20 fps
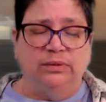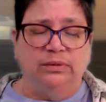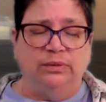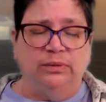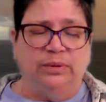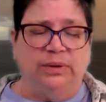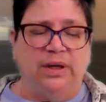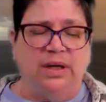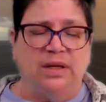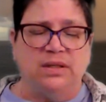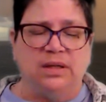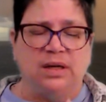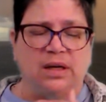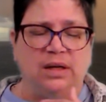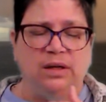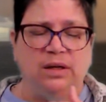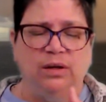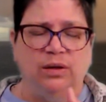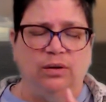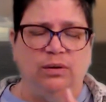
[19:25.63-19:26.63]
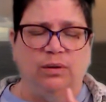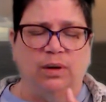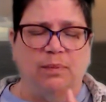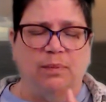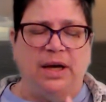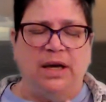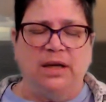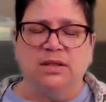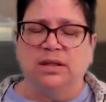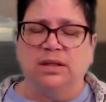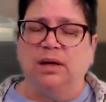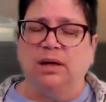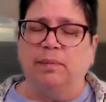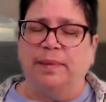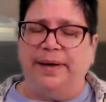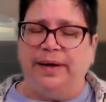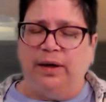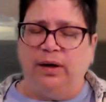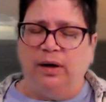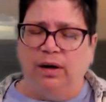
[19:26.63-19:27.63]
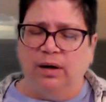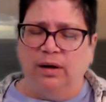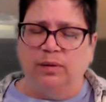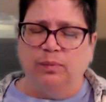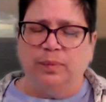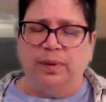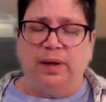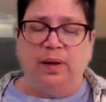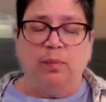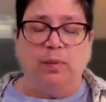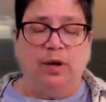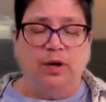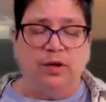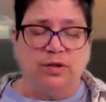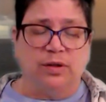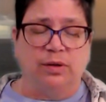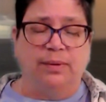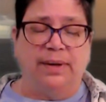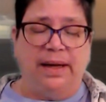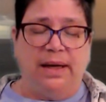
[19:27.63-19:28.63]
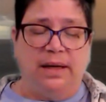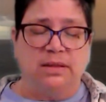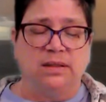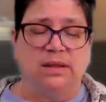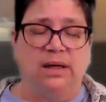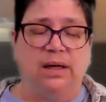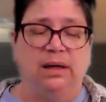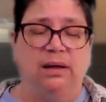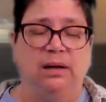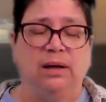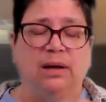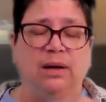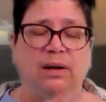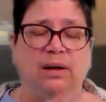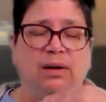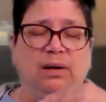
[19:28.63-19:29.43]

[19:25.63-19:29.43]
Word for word: When I say you, I'm asking my heart, but I'm also asking